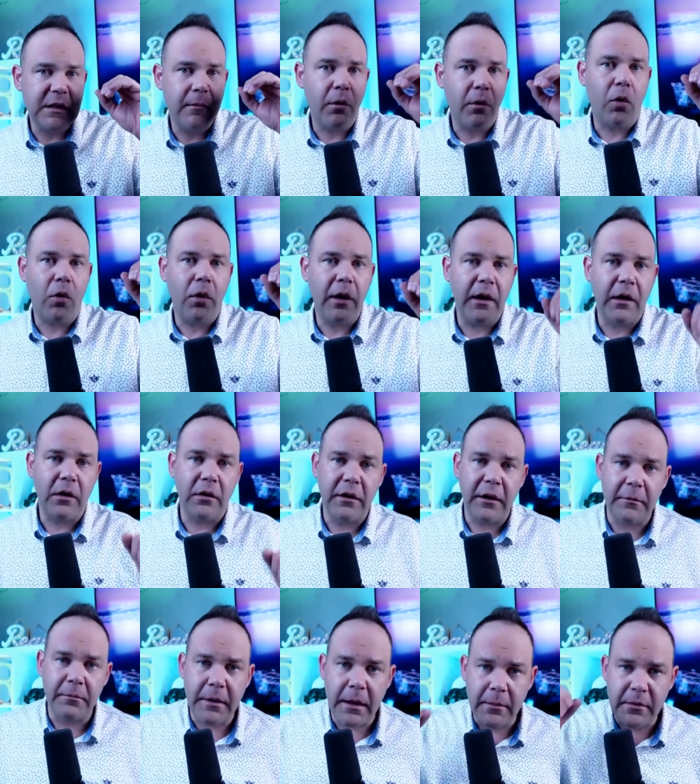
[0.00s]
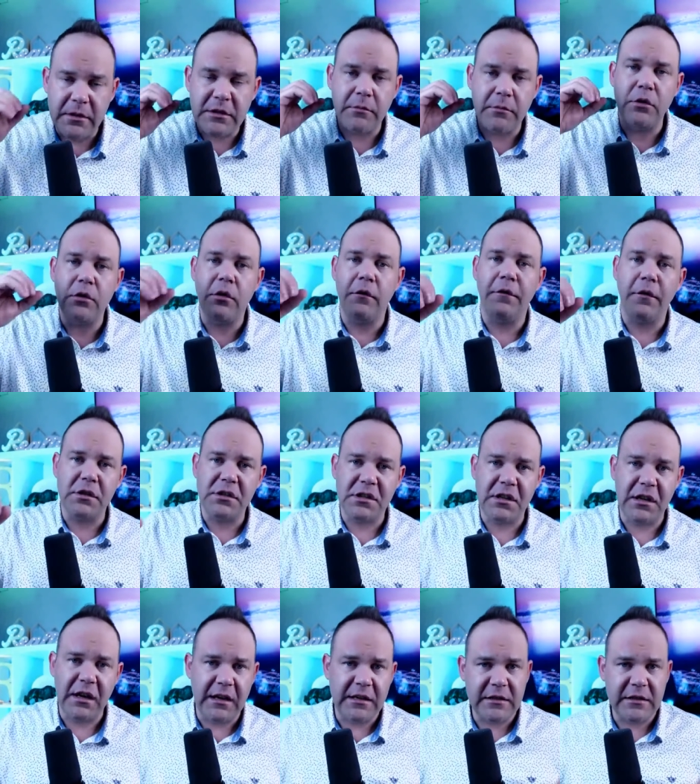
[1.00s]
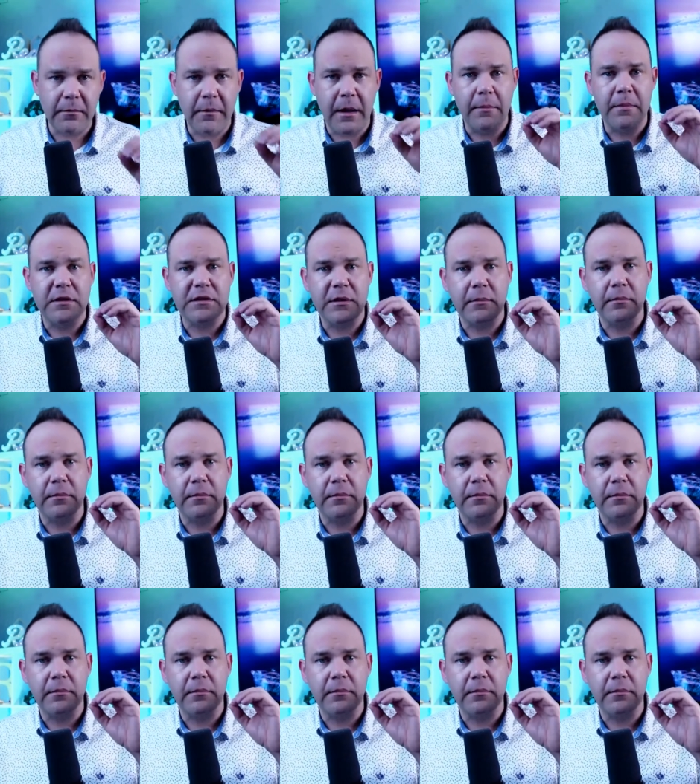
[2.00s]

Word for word: oil and maybe some universities and maybe some